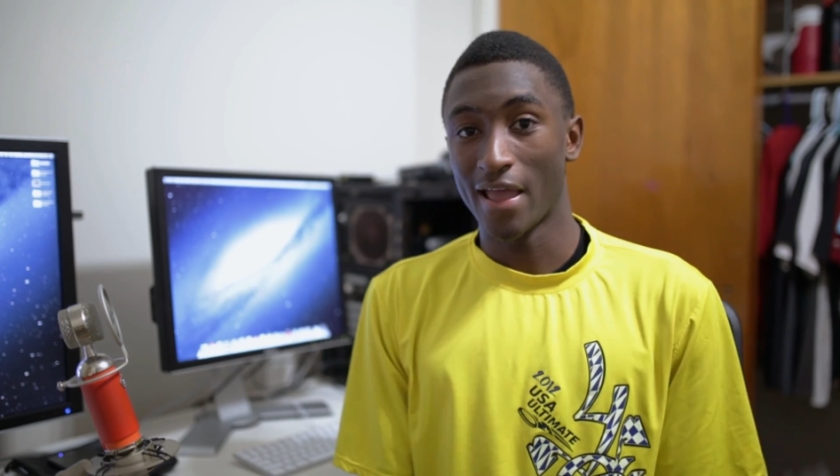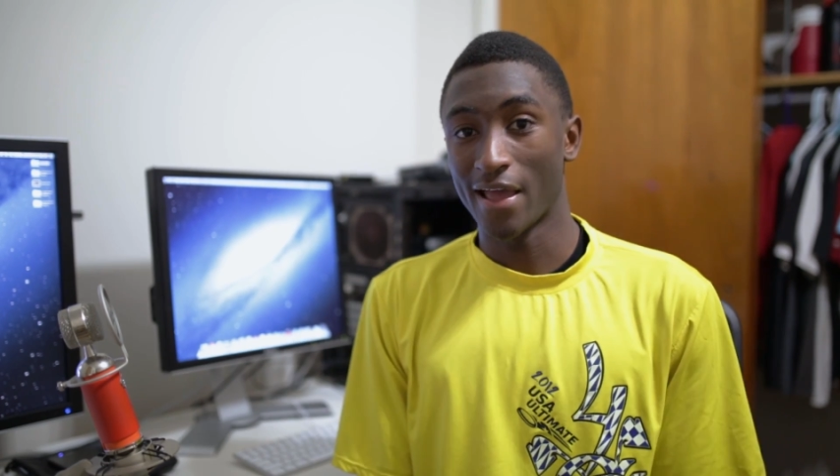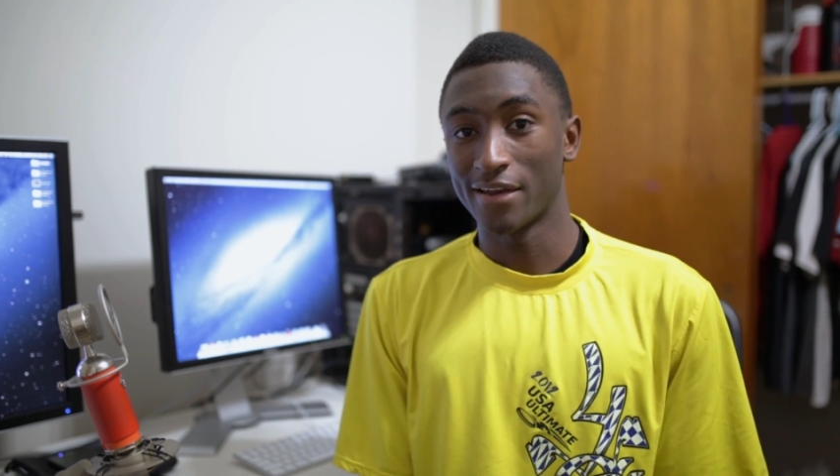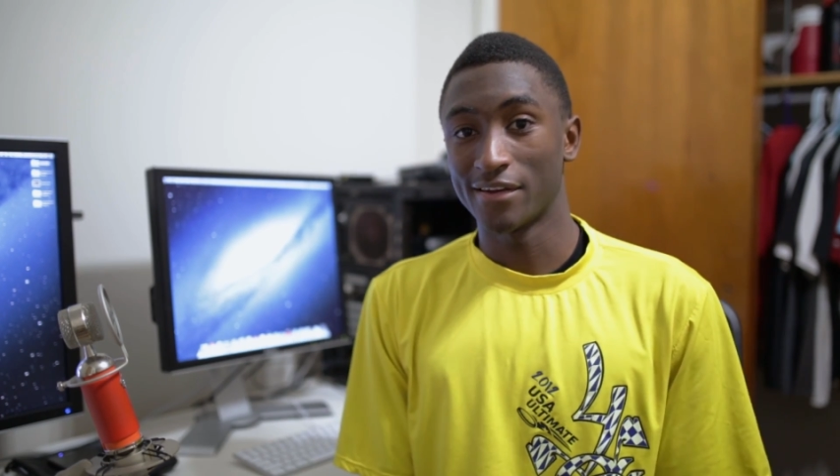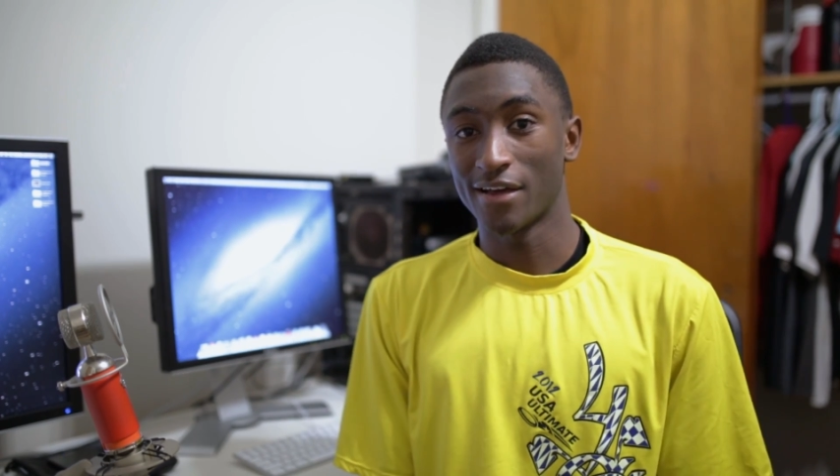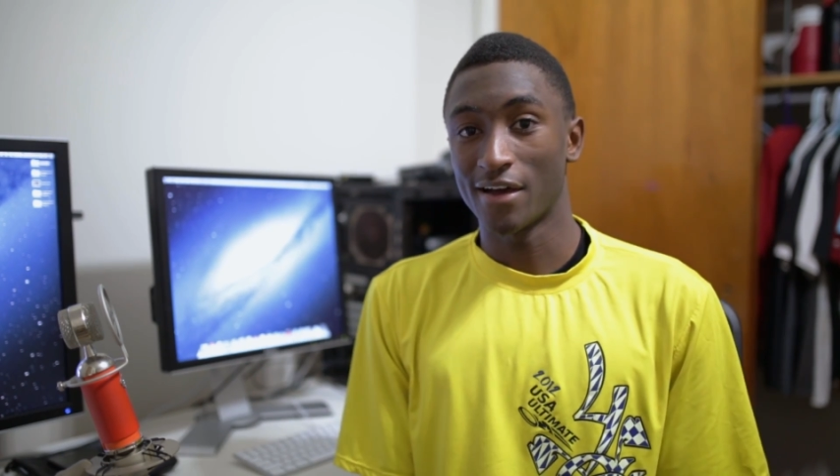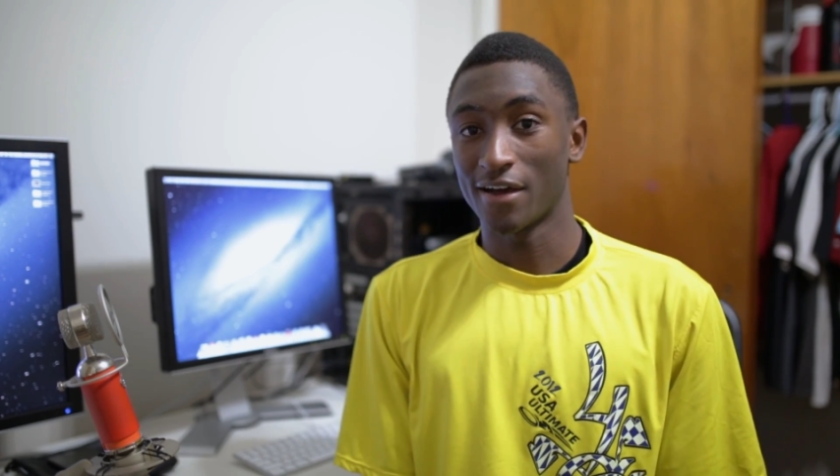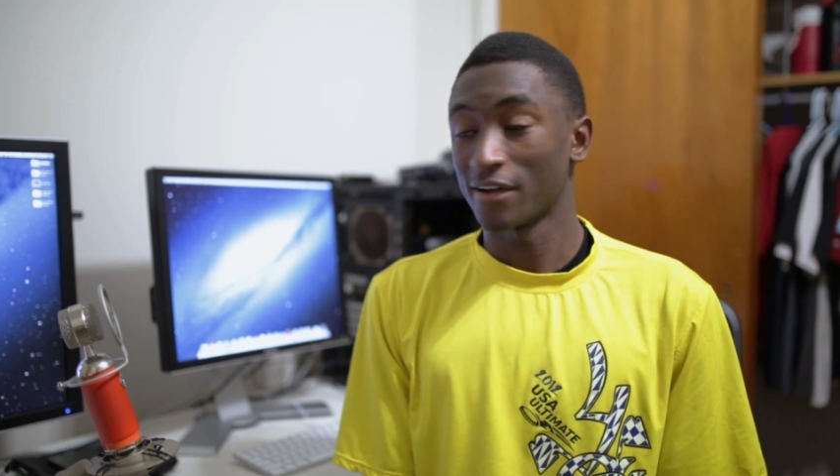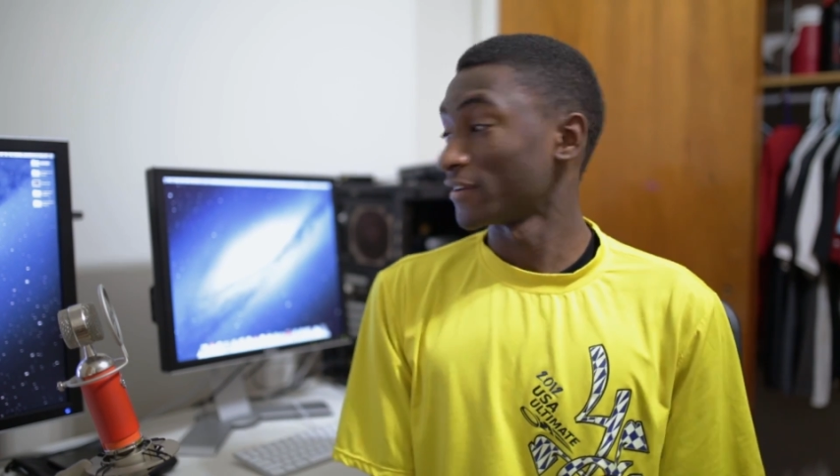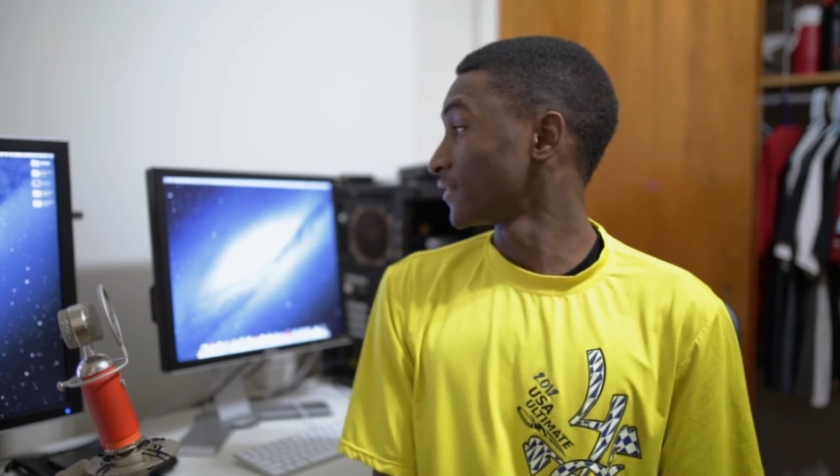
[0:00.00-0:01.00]
and
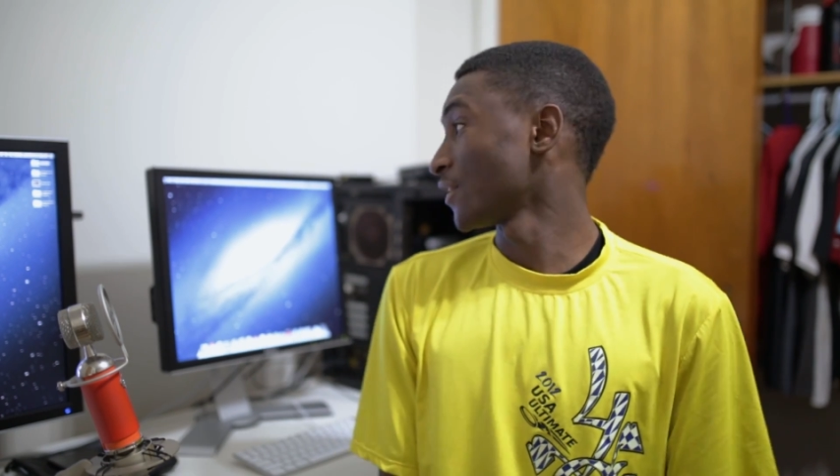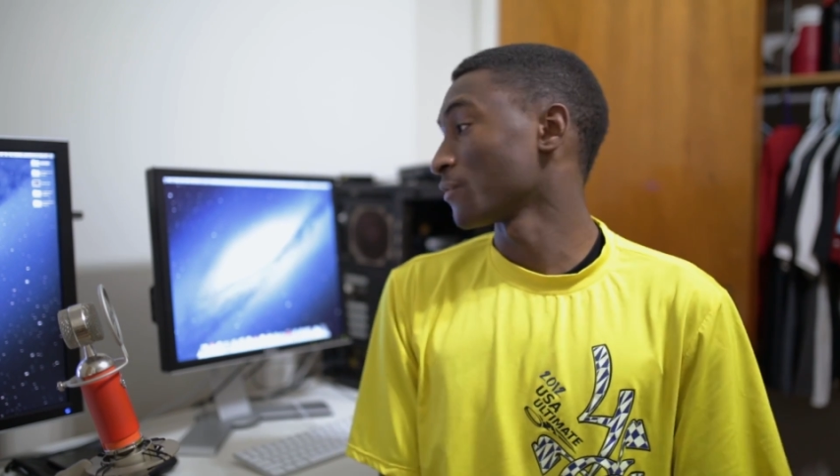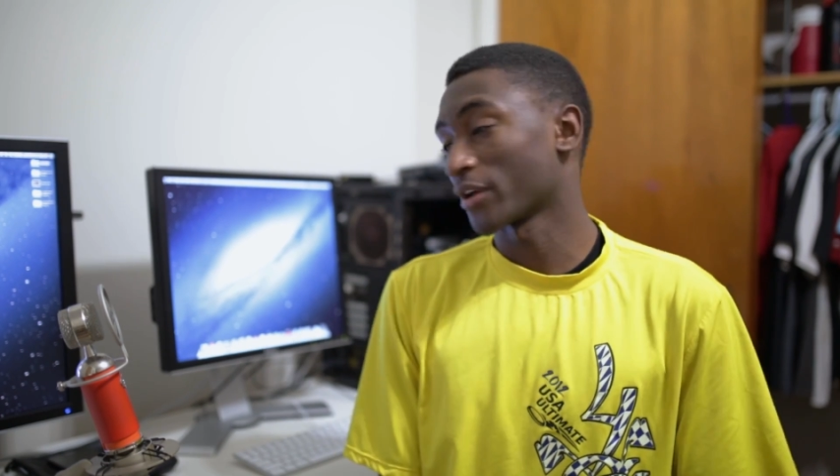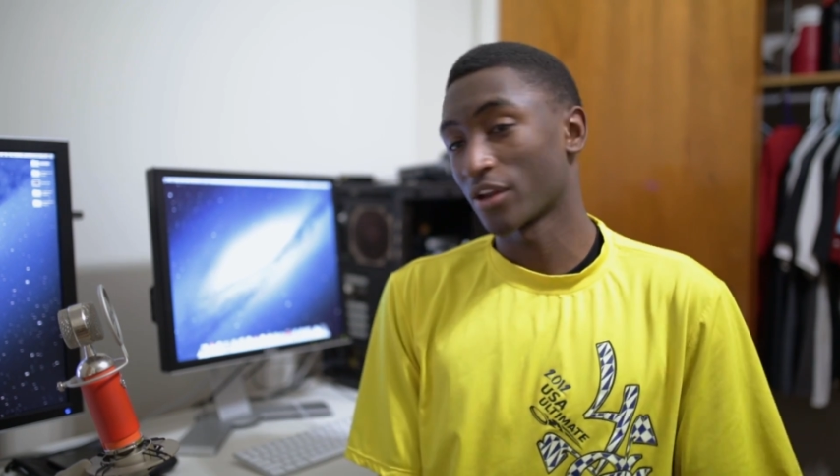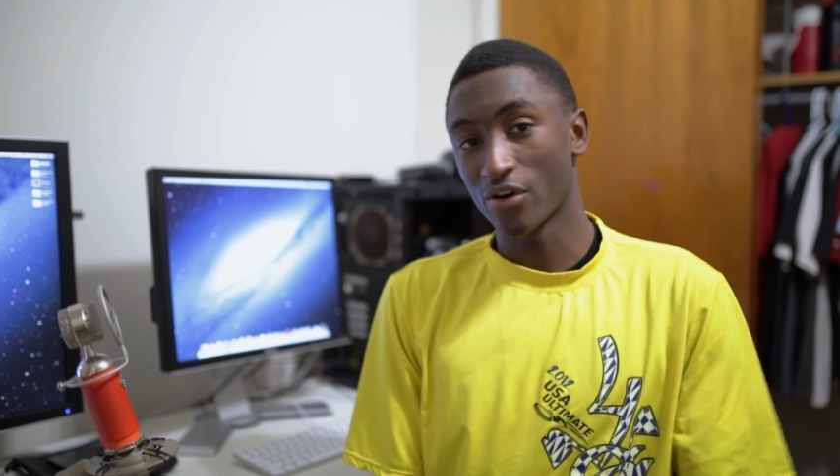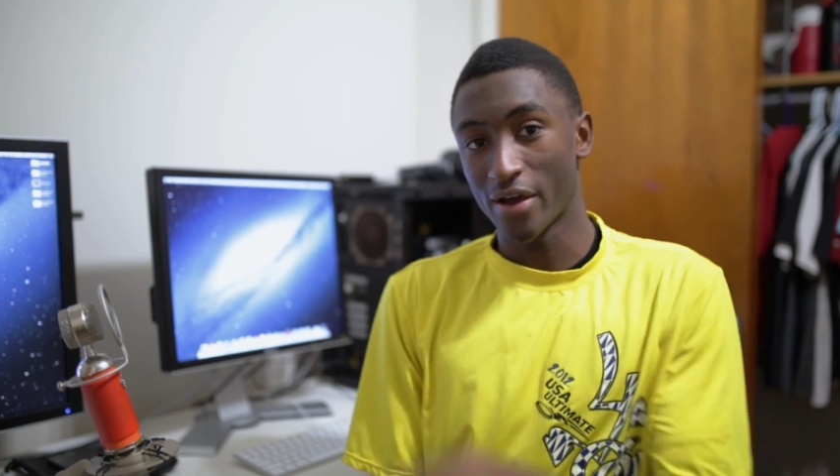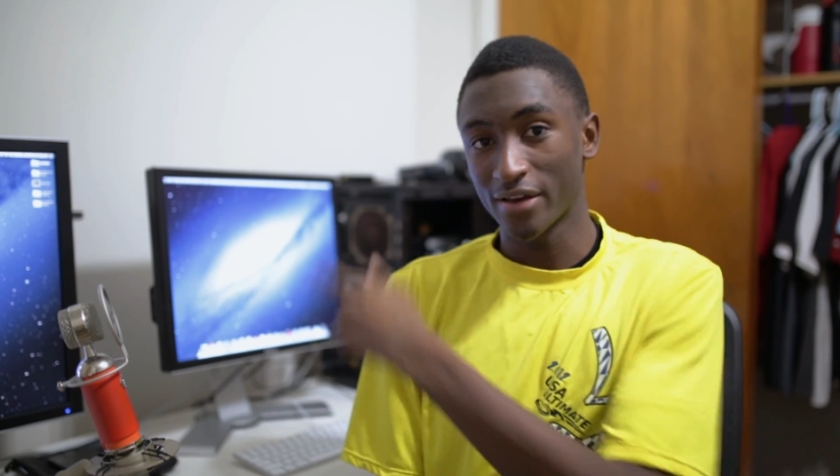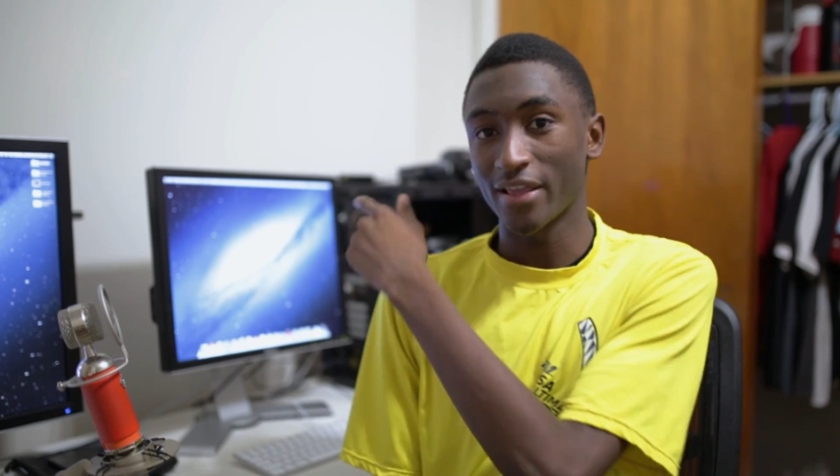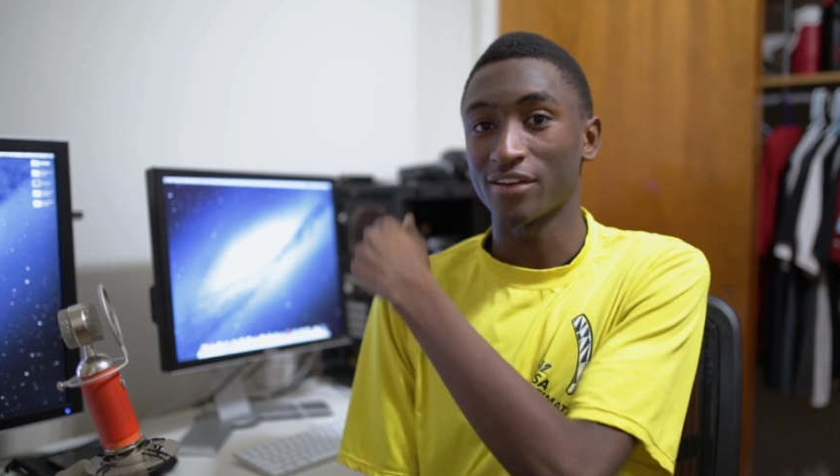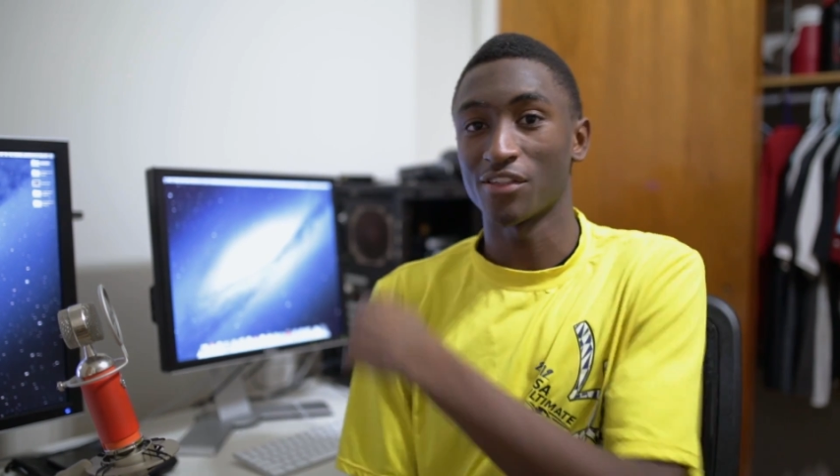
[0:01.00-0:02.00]
uh, then we're going to go ahead
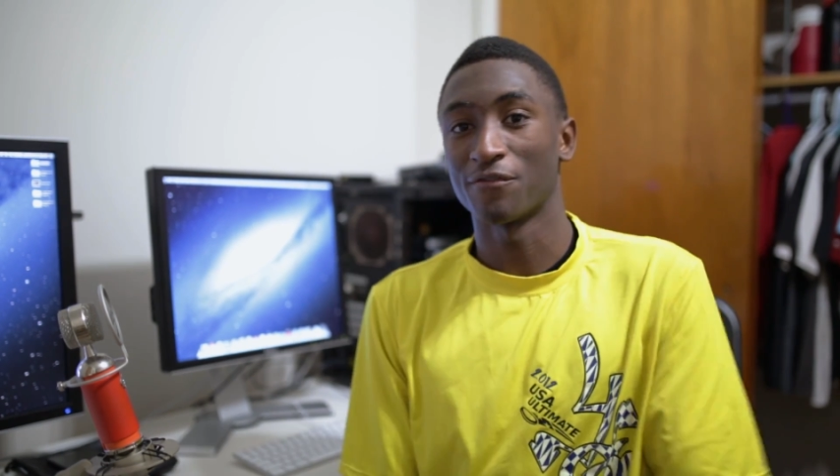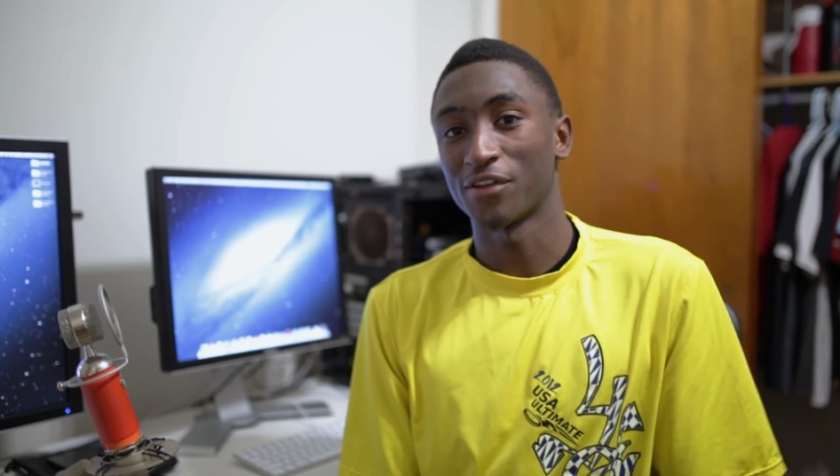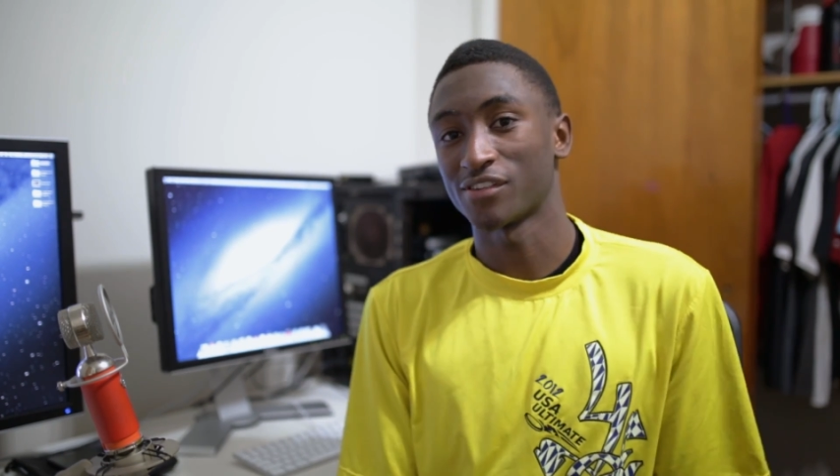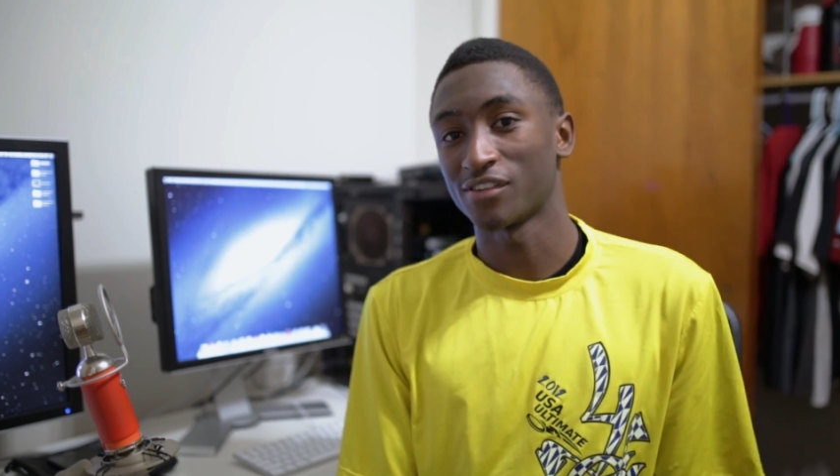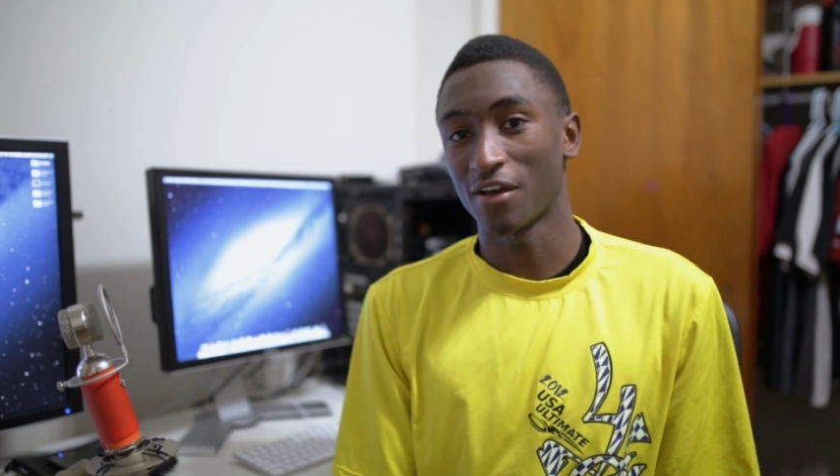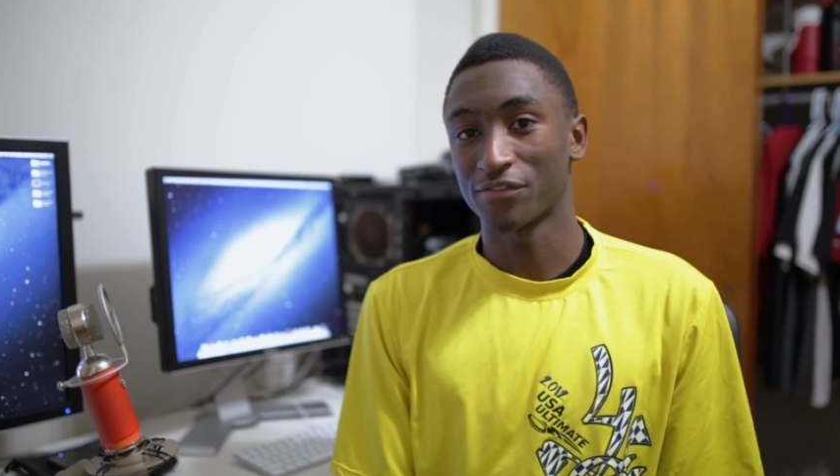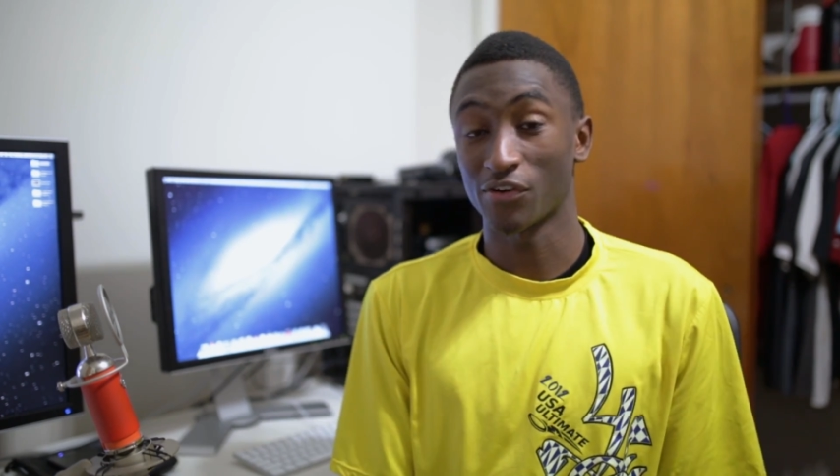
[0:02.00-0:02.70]
and get to the fun stuff.